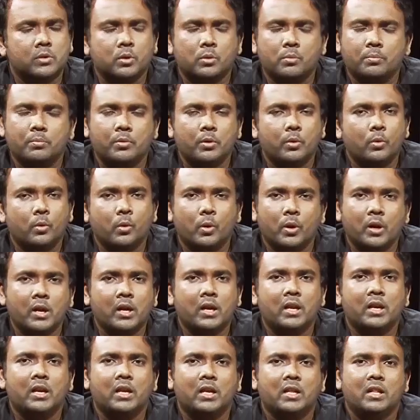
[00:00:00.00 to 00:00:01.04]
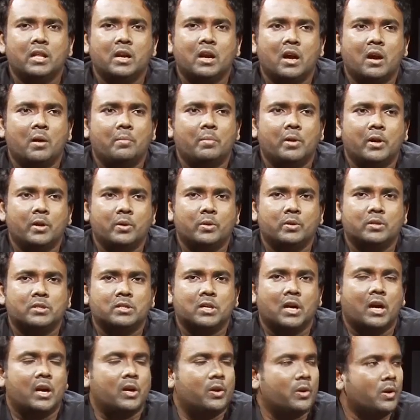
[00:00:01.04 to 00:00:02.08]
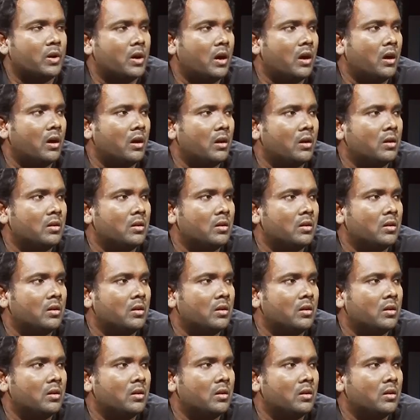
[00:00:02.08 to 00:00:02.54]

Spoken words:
So you only need the car battery to start your car.